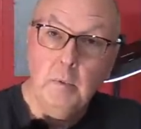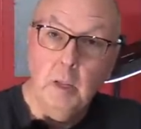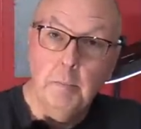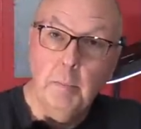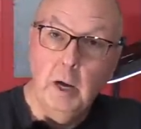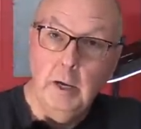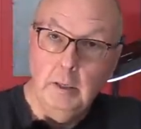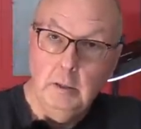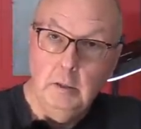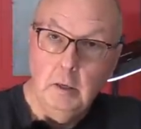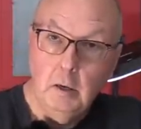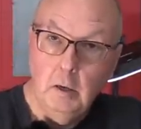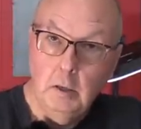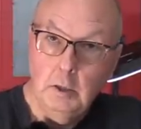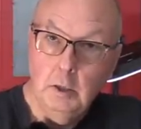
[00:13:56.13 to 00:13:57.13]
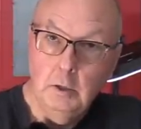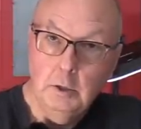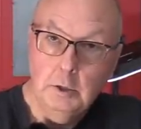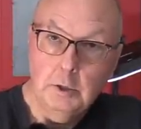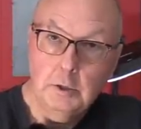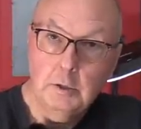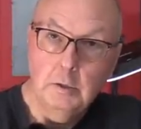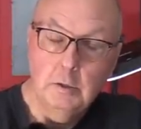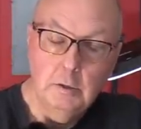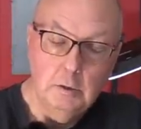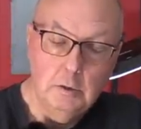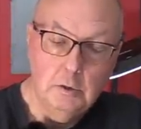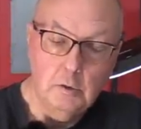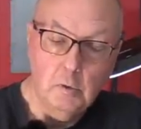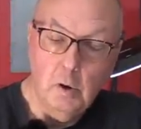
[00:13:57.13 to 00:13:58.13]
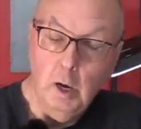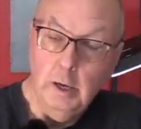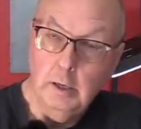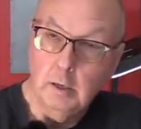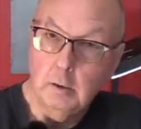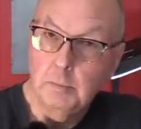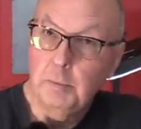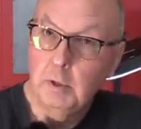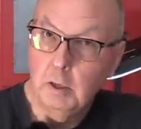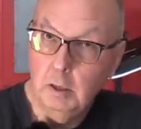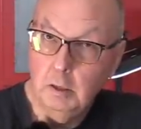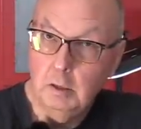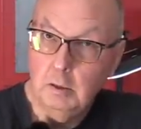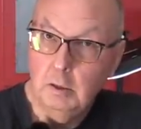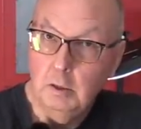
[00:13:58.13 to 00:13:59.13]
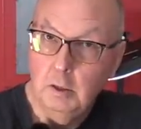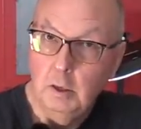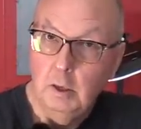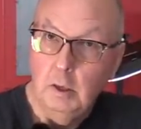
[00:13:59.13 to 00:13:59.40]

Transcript: my daughter's dryer plug